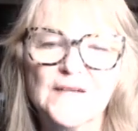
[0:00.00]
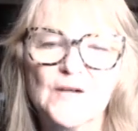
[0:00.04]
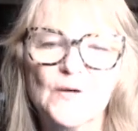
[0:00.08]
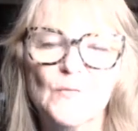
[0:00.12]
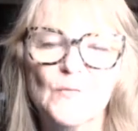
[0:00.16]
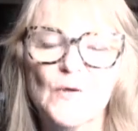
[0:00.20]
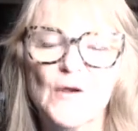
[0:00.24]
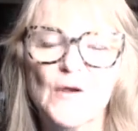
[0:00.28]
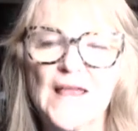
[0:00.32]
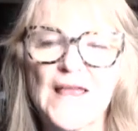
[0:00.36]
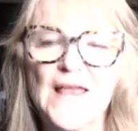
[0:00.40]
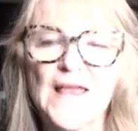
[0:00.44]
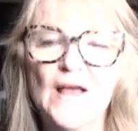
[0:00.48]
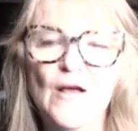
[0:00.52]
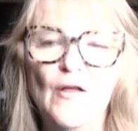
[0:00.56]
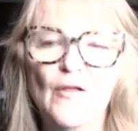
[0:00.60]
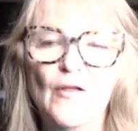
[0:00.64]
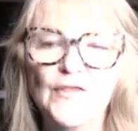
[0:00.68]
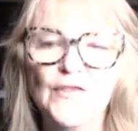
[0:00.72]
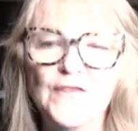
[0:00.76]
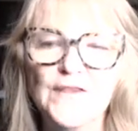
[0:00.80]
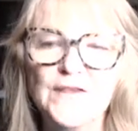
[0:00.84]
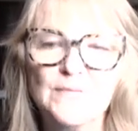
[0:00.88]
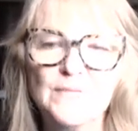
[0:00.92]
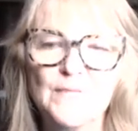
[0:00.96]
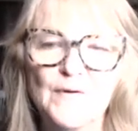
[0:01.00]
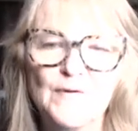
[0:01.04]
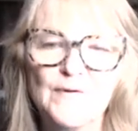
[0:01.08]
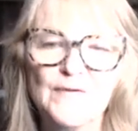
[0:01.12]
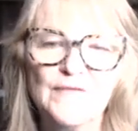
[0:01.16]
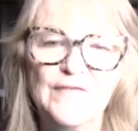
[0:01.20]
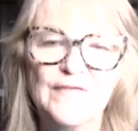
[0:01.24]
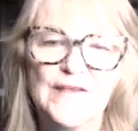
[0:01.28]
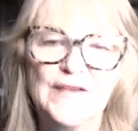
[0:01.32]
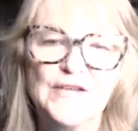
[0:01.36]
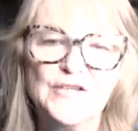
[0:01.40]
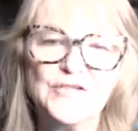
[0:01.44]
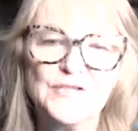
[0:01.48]
Well, a healthy
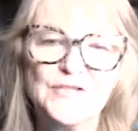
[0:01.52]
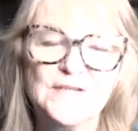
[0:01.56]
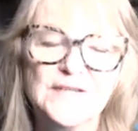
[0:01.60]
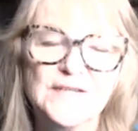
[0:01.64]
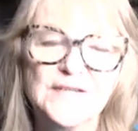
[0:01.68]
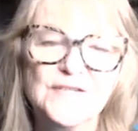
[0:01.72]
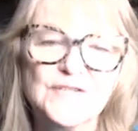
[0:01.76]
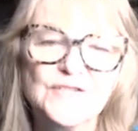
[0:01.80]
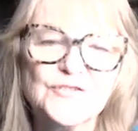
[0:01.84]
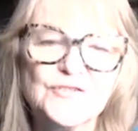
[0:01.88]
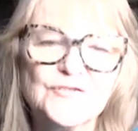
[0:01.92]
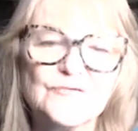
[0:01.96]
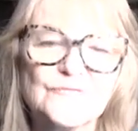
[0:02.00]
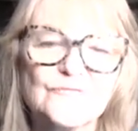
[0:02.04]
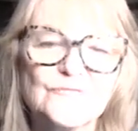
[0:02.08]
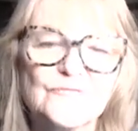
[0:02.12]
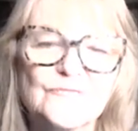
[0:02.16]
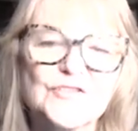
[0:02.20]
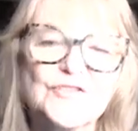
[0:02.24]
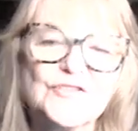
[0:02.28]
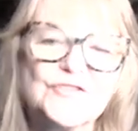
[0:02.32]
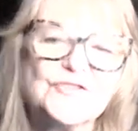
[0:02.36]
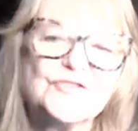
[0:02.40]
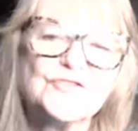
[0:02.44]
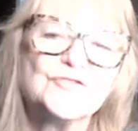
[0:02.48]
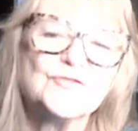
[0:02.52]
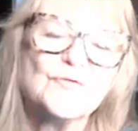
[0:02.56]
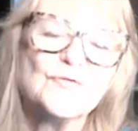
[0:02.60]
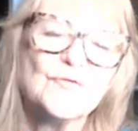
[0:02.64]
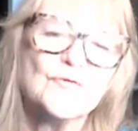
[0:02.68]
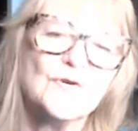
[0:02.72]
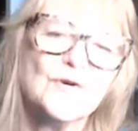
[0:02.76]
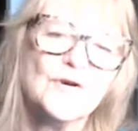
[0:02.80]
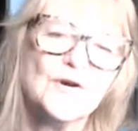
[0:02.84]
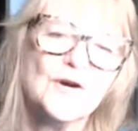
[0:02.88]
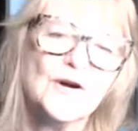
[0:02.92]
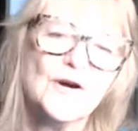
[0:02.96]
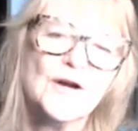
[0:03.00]
motivation is to
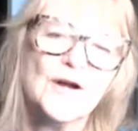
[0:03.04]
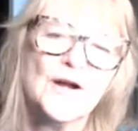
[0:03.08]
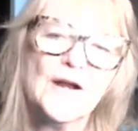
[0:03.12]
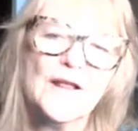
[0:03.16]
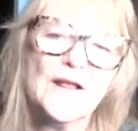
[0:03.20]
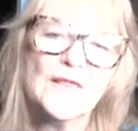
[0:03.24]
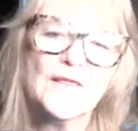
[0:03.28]
restore